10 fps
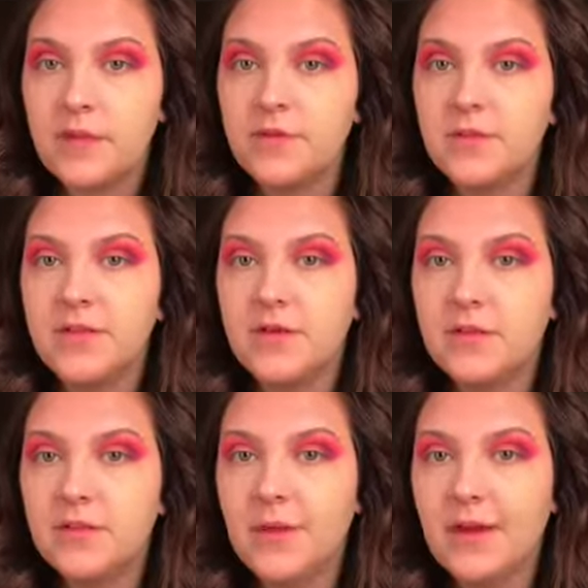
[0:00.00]
There's my dog
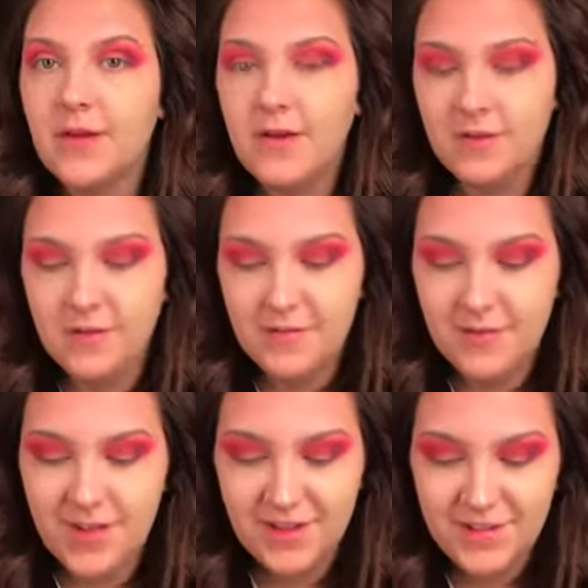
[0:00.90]
in the background.
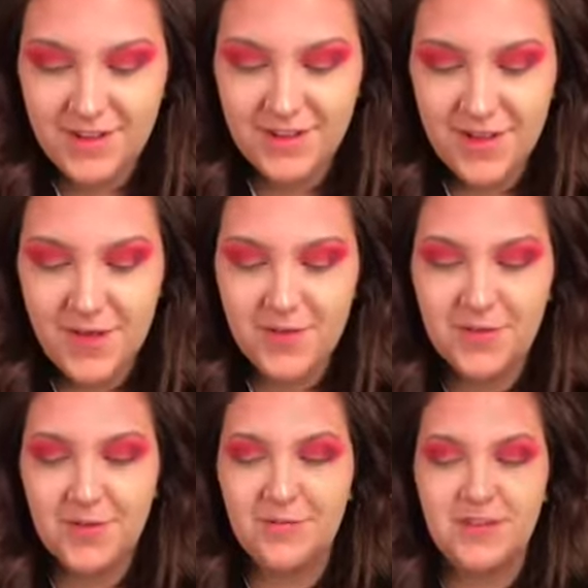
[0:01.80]
She's always
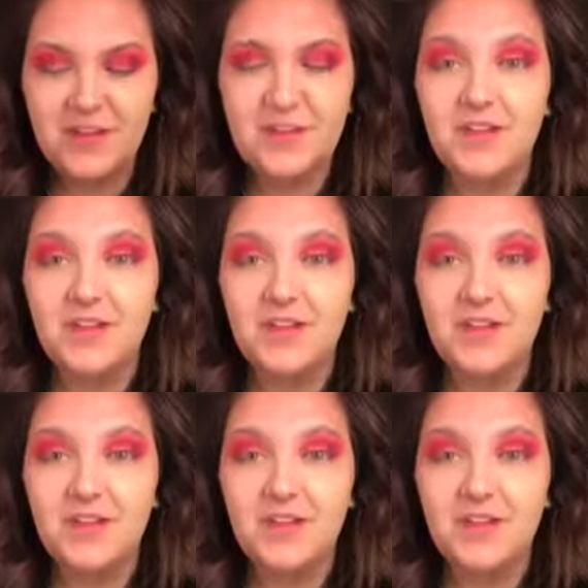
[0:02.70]
with me.